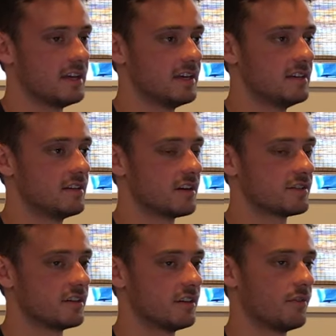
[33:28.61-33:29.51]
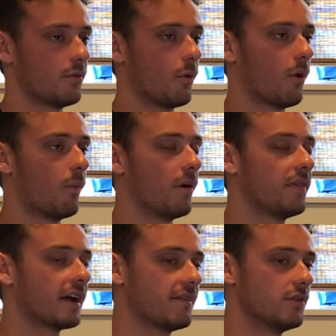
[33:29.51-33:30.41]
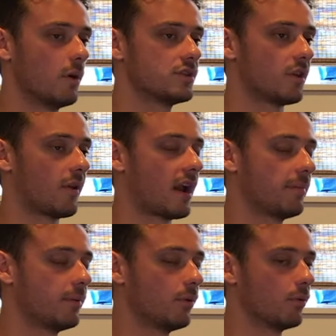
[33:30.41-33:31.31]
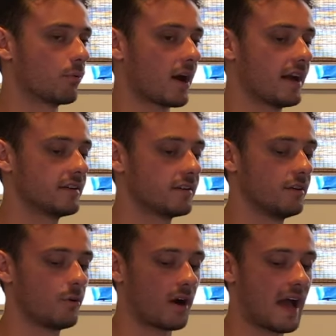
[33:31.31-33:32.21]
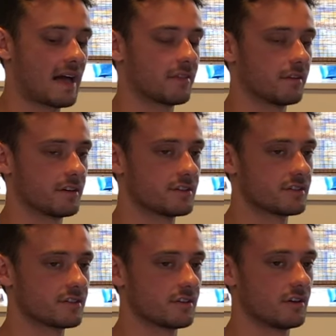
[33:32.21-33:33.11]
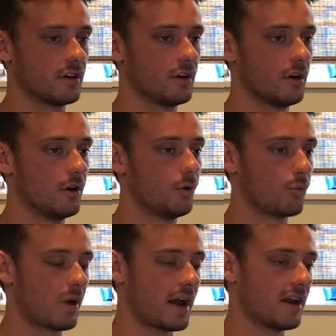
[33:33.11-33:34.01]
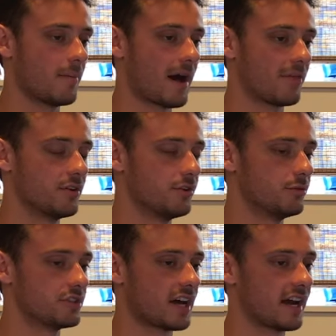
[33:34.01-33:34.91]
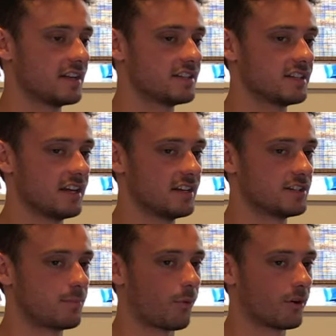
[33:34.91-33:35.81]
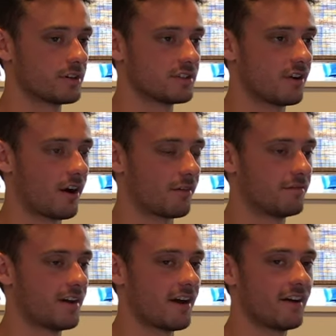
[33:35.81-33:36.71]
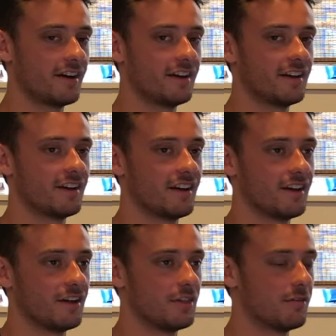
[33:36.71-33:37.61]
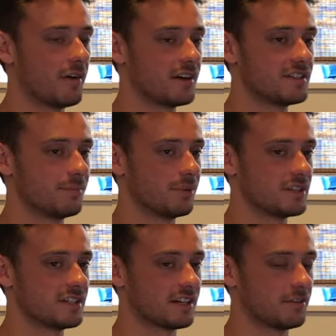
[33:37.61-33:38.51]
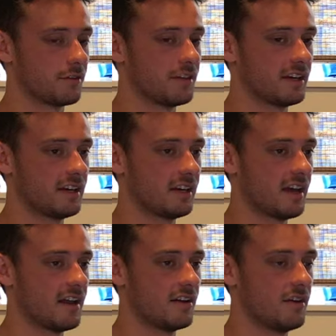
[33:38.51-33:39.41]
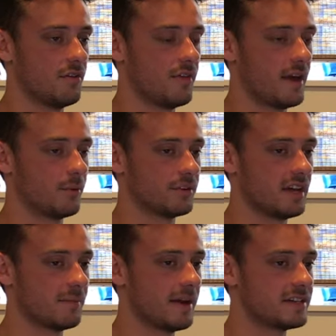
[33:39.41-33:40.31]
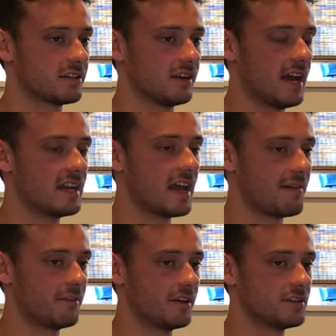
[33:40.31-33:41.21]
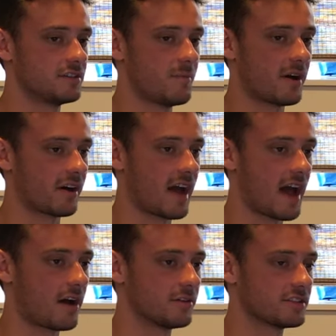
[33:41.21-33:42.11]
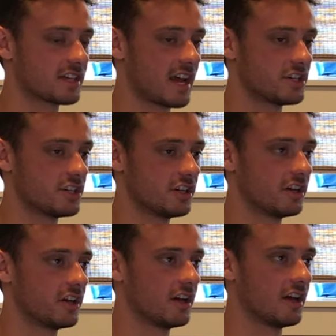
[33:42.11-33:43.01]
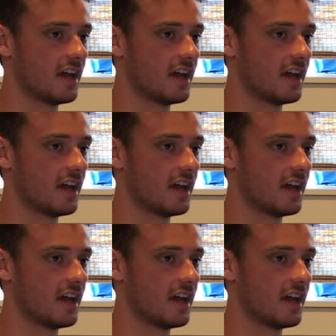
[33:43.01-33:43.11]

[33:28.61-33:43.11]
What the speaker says: He doesn't. One thing I've noticed, a lot of people who are athletes, who write about the new science in sports they're very simplistic in their thinking, and they will take basically any evidence, no matter how sketchy,